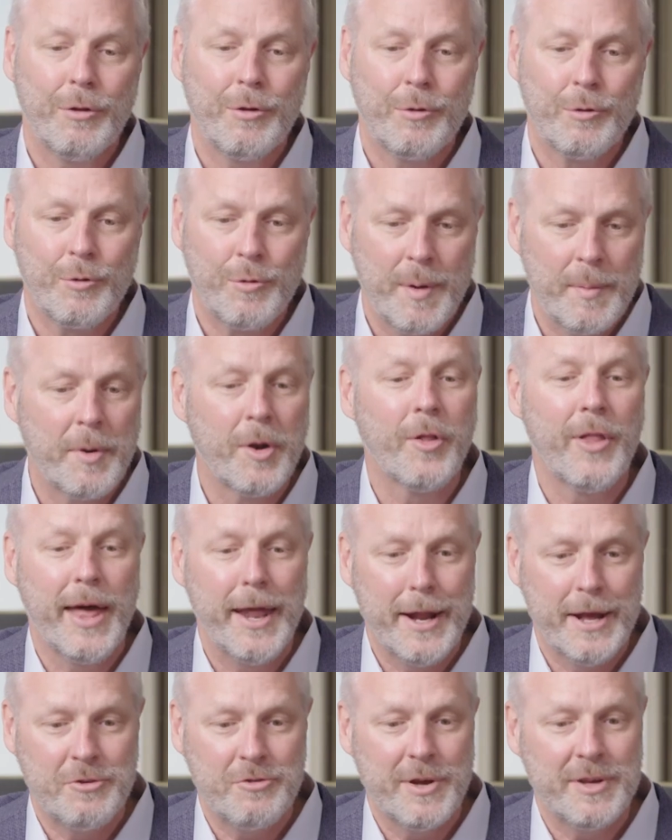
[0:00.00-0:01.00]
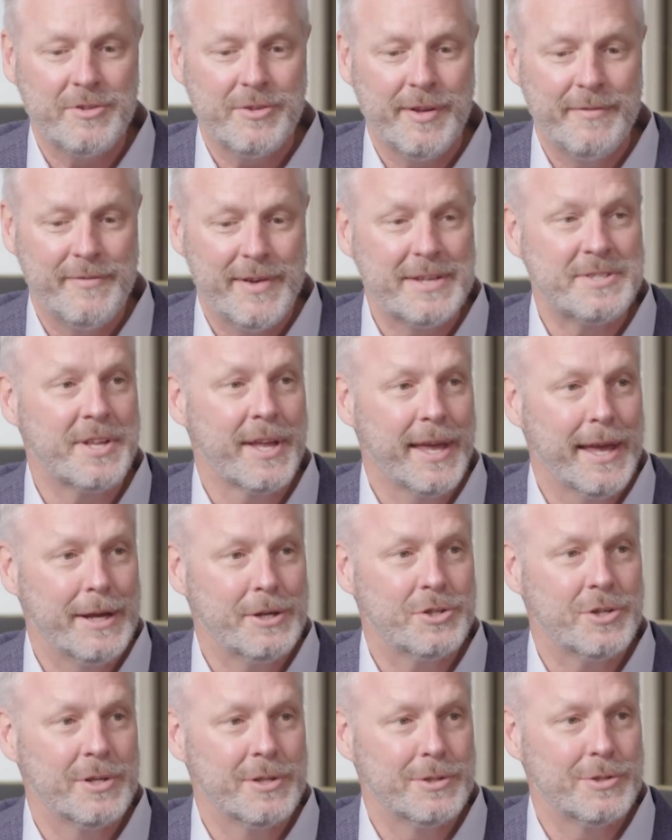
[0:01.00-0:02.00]
Criminal antitrust
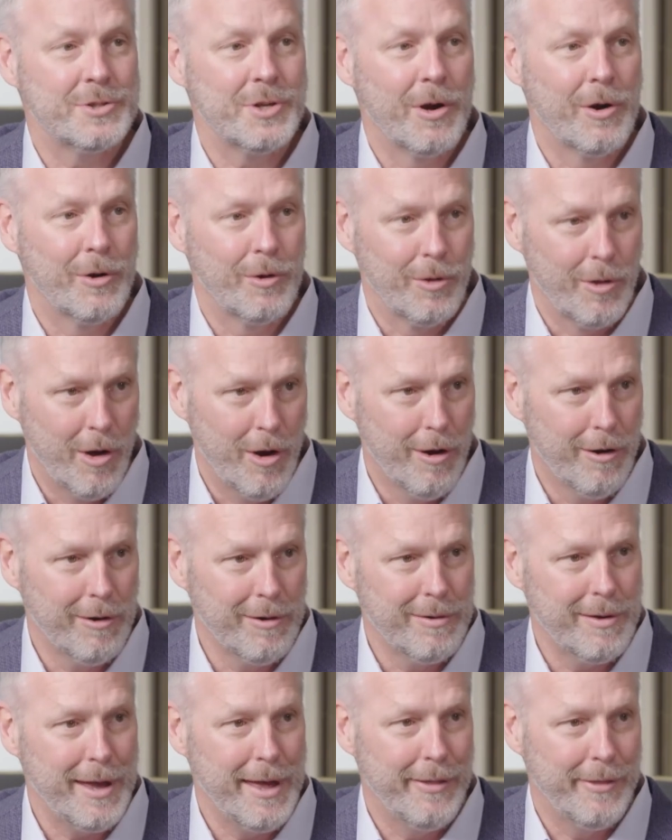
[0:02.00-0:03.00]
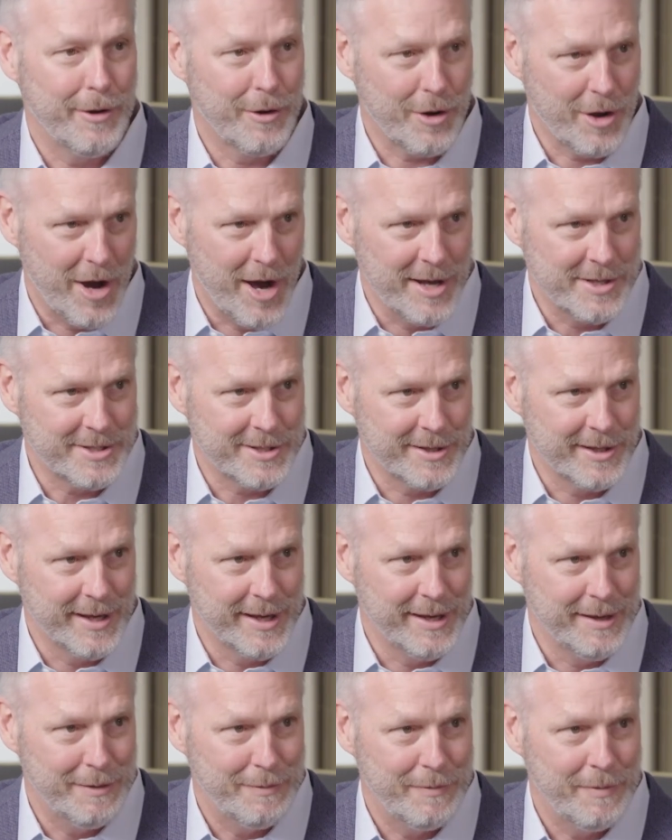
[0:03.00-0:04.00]
investigations are long and they're
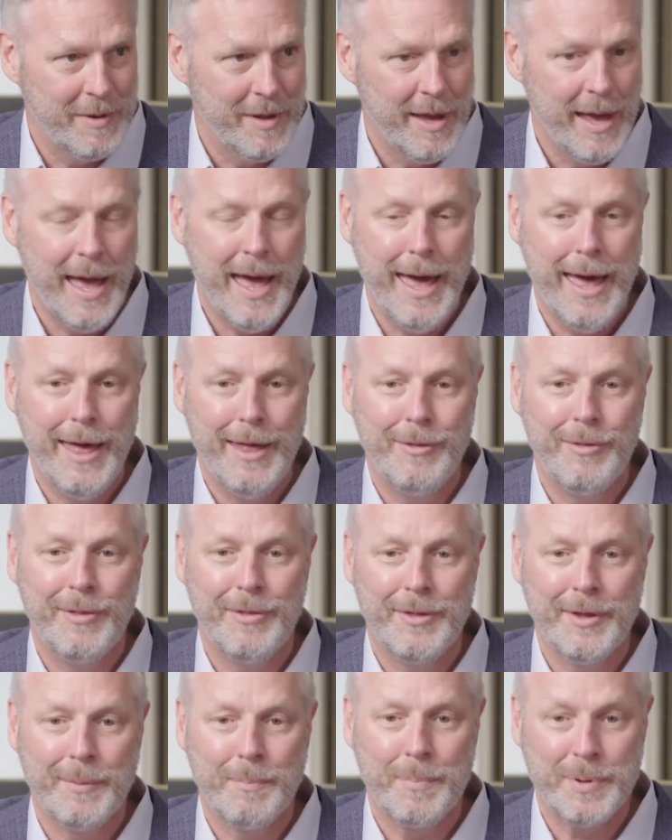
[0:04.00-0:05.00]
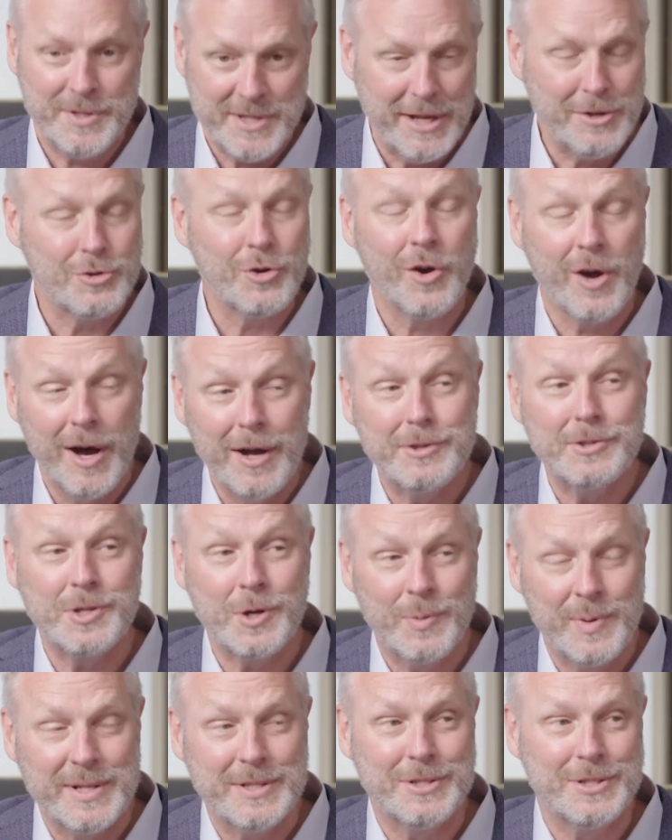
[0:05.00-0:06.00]
costly, and the potential
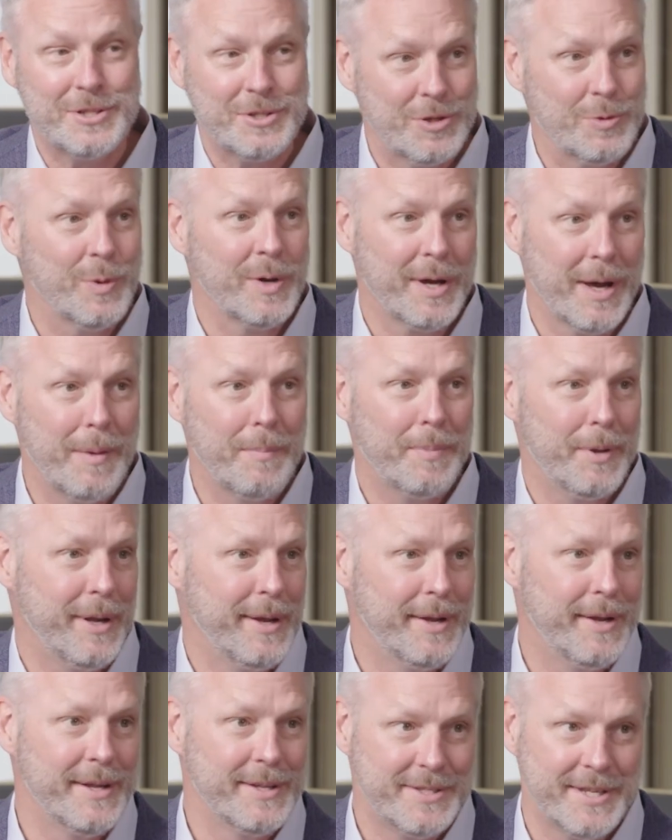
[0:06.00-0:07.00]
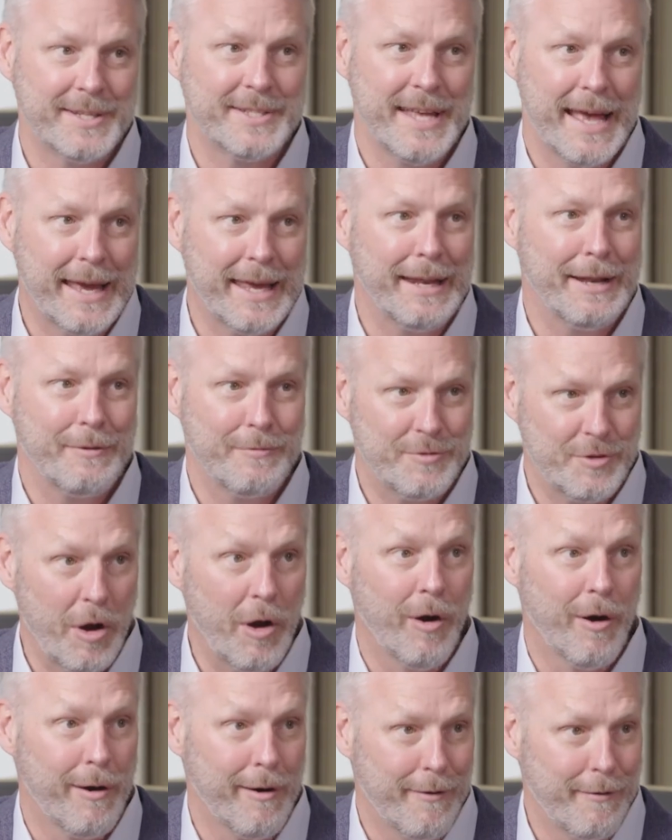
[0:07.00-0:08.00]
consequences to a company and its executives
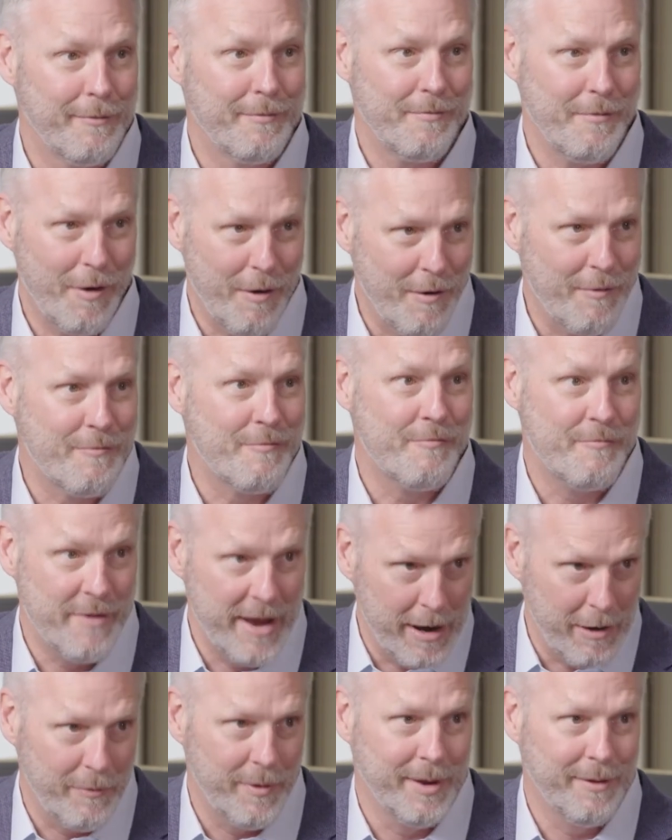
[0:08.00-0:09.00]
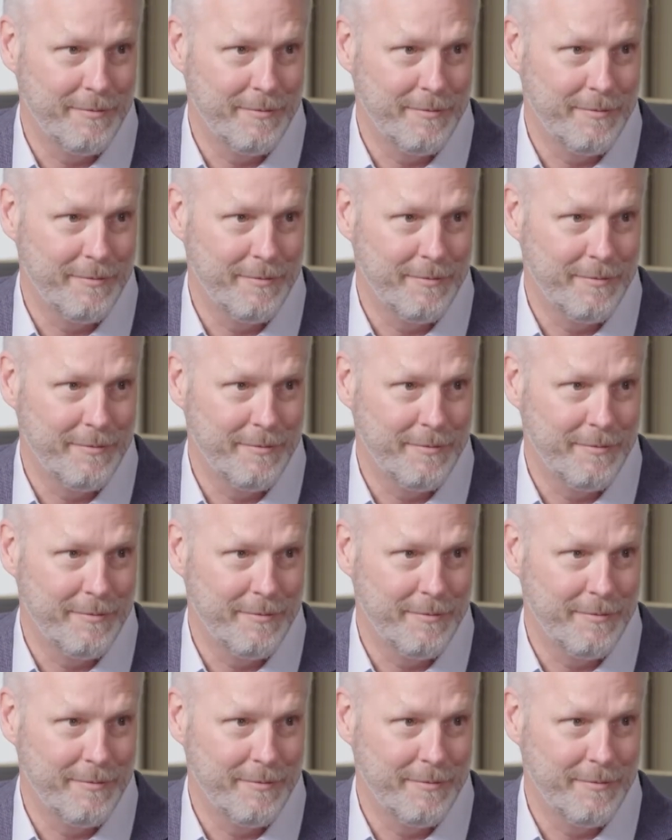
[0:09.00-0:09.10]
are very,